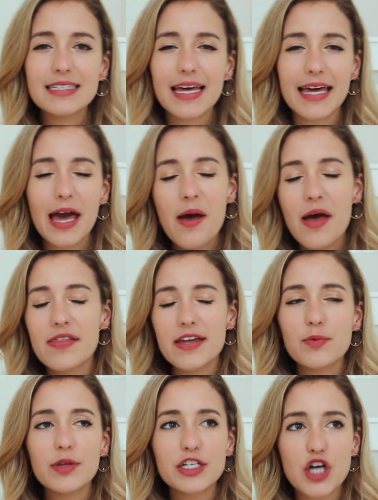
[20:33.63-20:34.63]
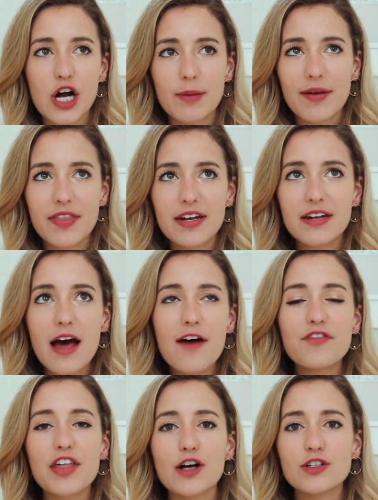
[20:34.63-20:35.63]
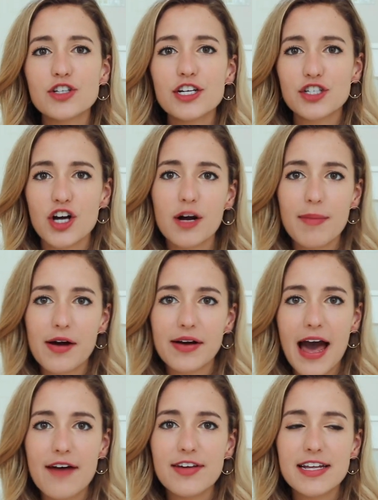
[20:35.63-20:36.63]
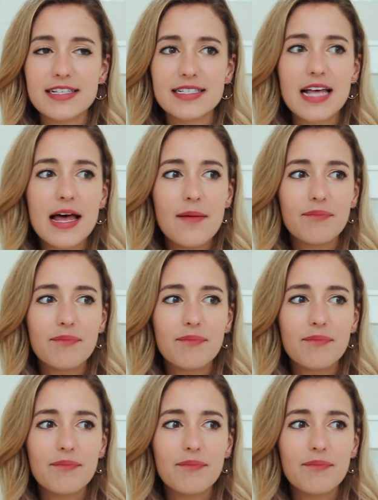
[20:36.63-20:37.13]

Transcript: Like they didn't really talk about that enough. They also didn't talk about Kevin's